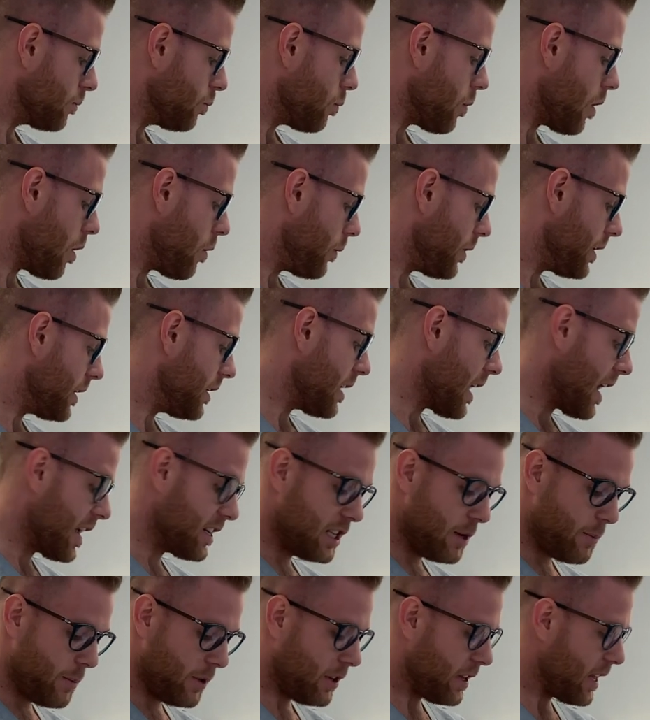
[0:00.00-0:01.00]
what I
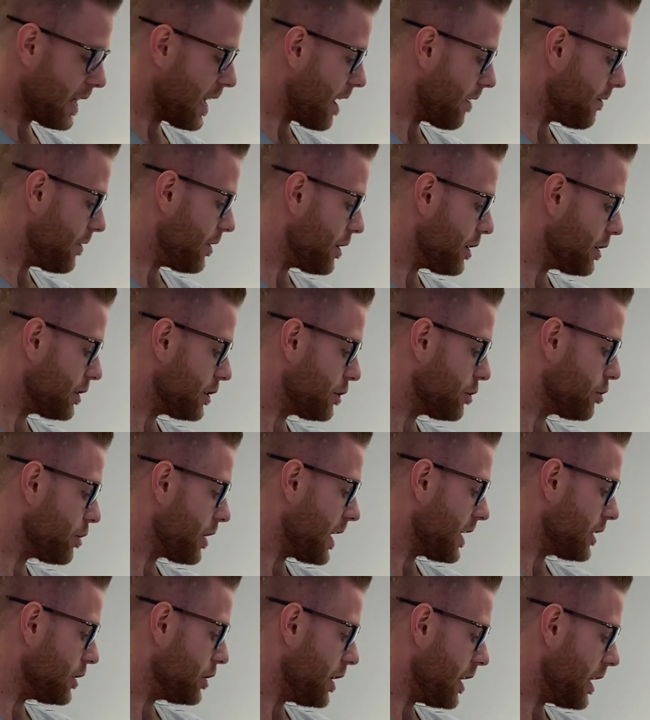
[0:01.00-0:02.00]
typically have here is a
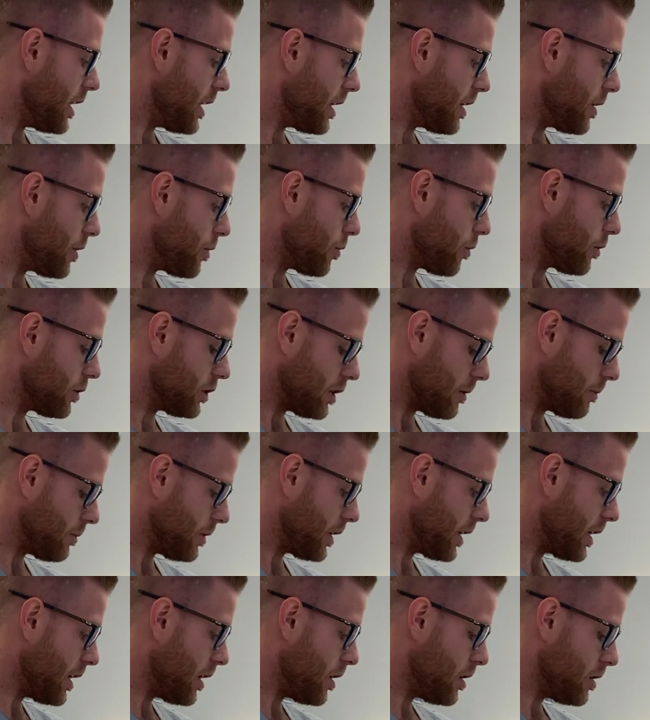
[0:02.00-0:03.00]
trash can or
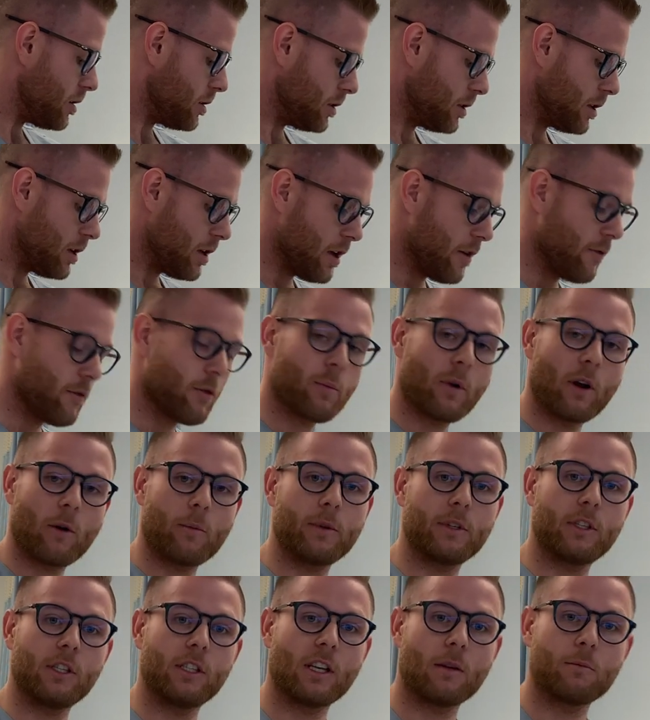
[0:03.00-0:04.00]
something else. For
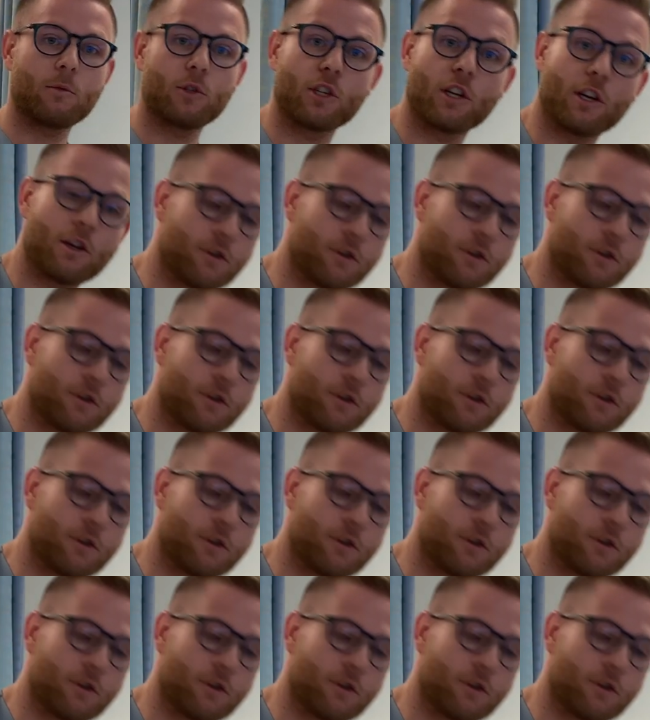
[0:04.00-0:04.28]
purposes, I'm just